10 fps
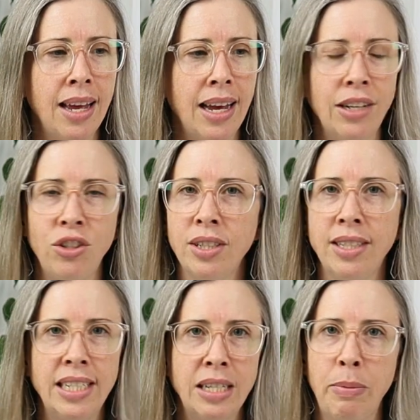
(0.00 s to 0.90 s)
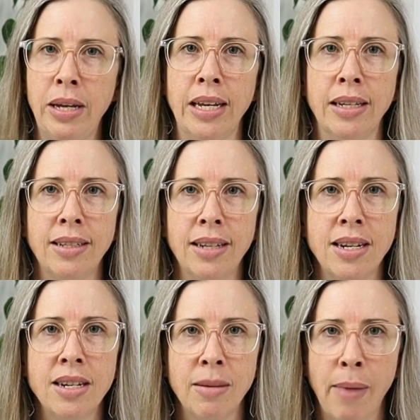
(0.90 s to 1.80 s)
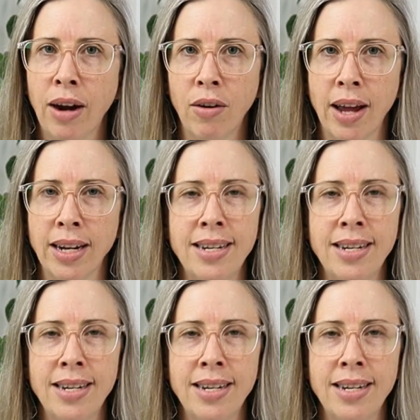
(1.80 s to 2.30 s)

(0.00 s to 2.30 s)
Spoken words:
it just disappears into the background.